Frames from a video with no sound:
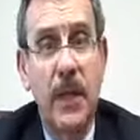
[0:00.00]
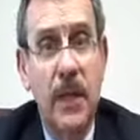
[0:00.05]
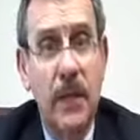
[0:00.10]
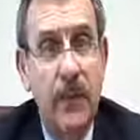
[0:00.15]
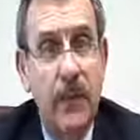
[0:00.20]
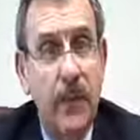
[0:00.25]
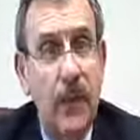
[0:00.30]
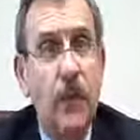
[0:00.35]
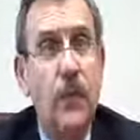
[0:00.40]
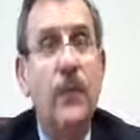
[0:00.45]
so
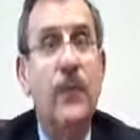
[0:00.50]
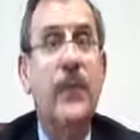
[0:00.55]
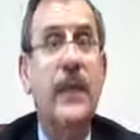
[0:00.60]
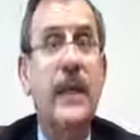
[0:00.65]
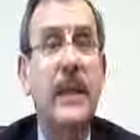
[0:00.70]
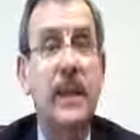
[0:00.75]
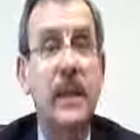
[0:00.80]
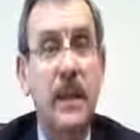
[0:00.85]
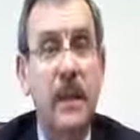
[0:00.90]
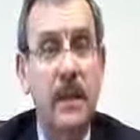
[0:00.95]
that if you
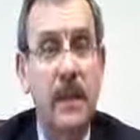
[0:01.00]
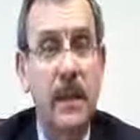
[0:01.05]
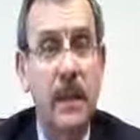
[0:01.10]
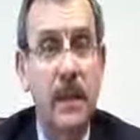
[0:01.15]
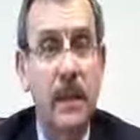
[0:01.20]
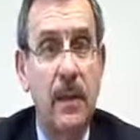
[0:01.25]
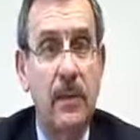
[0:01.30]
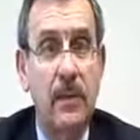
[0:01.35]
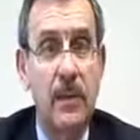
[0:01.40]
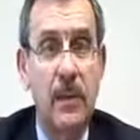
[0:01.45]
feel
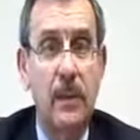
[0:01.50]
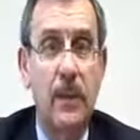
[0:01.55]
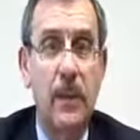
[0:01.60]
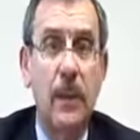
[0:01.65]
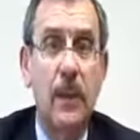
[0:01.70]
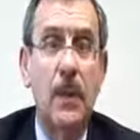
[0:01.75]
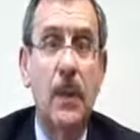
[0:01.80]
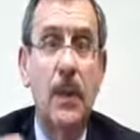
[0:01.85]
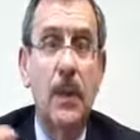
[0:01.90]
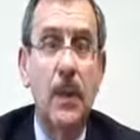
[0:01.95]

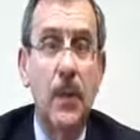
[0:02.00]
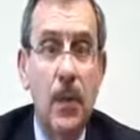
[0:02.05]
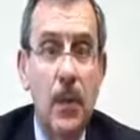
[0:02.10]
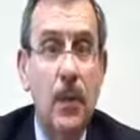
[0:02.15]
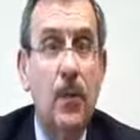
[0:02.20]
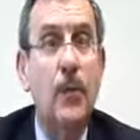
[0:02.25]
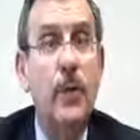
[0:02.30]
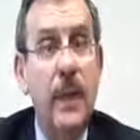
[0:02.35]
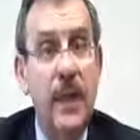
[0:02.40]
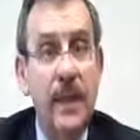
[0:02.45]
uncomfortable,
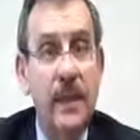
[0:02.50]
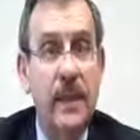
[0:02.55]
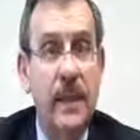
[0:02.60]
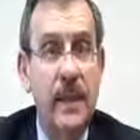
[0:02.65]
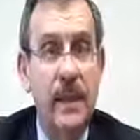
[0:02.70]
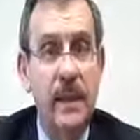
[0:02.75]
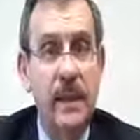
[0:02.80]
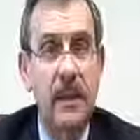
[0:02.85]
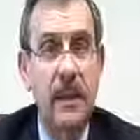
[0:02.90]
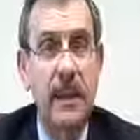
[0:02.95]
you
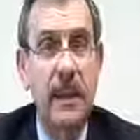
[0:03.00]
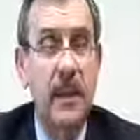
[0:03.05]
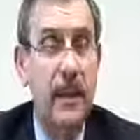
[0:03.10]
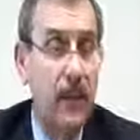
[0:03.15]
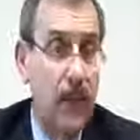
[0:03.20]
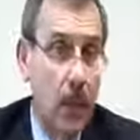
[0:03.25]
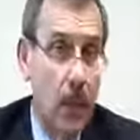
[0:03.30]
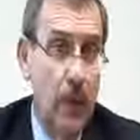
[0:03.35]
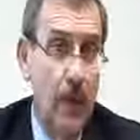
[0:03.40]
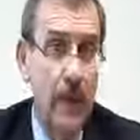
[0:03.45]
can then
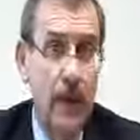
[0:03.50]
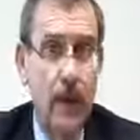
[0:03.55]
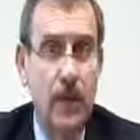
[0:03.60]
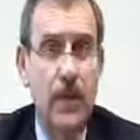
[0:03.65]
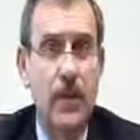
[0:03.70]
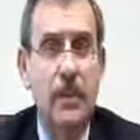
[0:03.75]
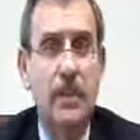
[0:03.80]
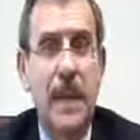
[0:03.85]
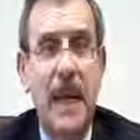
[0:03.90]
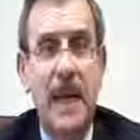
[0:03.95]
leave or
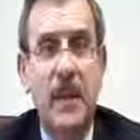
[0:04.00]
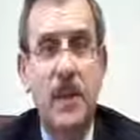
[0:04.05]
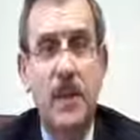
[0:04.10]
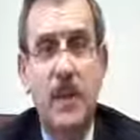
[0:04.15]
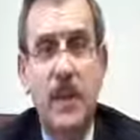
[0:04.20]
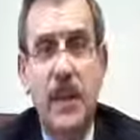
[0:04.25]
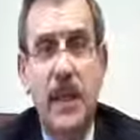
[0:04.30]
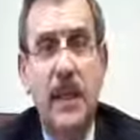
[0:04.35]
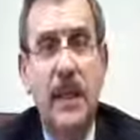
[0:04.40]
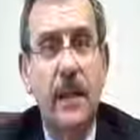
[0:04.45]
your
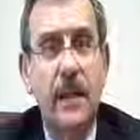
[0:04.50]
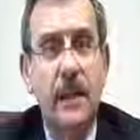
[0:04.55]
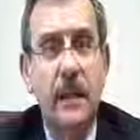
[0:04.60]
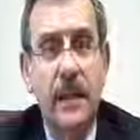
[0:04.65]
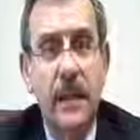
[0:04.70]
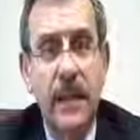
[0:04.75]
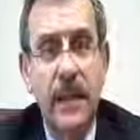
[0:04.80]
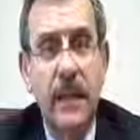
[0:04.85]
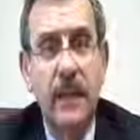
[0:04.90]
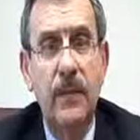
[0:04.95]
spouse
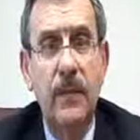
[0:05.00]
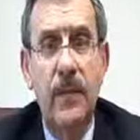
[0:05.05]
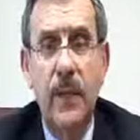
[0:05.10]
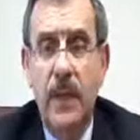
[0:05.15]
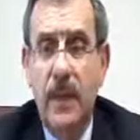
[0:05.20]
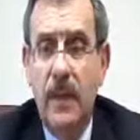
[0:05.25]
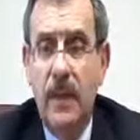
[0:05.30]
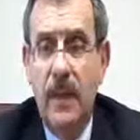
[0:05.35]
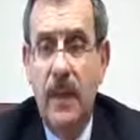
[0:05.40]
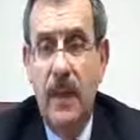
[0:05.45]
can
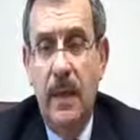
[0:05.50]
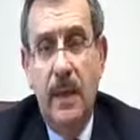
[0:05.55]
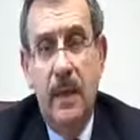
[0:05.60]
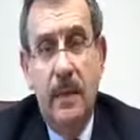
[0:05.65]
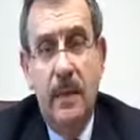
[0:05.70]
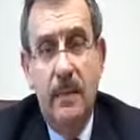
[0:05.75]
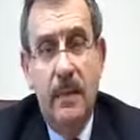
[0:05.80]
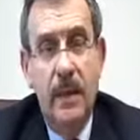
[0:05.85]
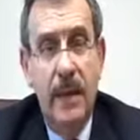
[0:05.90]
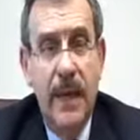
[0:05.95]
leave
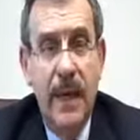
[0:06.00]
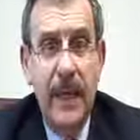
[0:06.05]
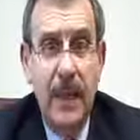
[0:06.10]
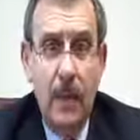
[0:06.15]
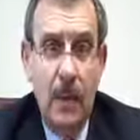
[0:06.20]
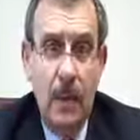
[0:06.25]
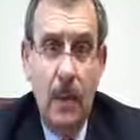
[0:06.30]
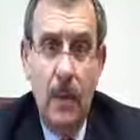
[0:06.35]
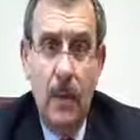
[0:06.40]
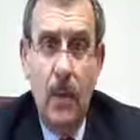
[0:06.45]

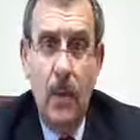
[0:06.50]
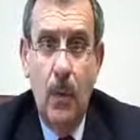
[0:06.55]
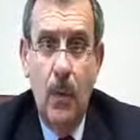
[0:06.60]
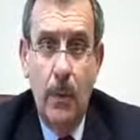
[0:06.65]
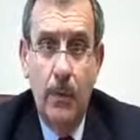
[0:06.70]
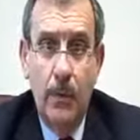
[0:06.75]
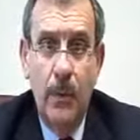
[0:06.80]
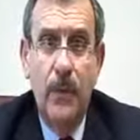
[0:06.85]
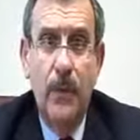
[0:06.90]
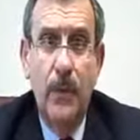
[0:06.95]
later
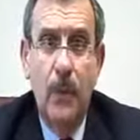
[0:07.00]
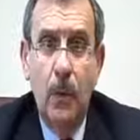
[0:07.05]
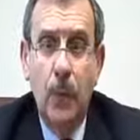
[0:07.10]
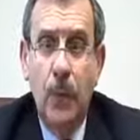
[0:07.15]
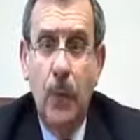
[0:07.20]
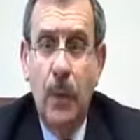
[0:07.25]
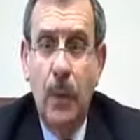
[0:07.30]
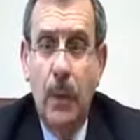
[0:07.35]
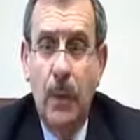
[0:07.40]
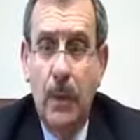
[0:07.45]
or
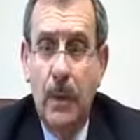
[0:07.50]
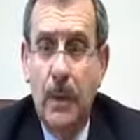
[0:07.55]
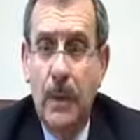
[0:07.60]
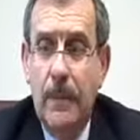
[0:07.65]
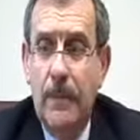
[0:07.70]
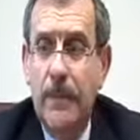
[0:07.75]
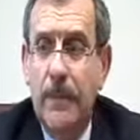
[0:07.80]
before.